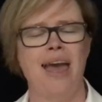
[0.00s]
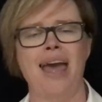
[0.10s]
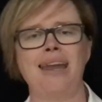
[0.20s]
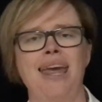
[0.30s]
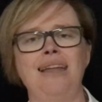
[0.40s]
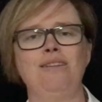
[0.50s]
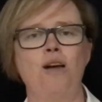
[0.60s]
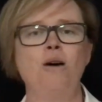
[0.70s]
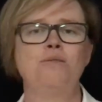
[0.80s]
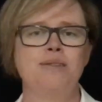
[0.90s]
and he
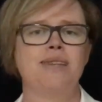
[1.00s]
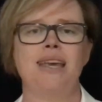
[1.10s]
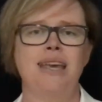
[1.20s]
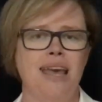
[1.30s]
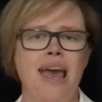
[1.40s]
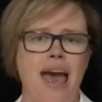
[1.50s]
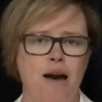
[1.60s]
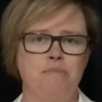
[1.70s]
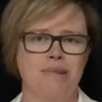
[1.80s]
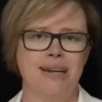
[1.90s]
longs to hear
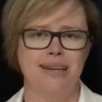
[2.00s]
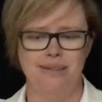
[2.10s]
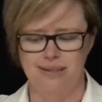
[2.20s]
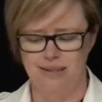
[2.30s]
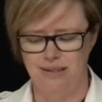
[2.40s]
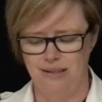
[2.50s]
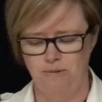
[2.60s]
our prayers.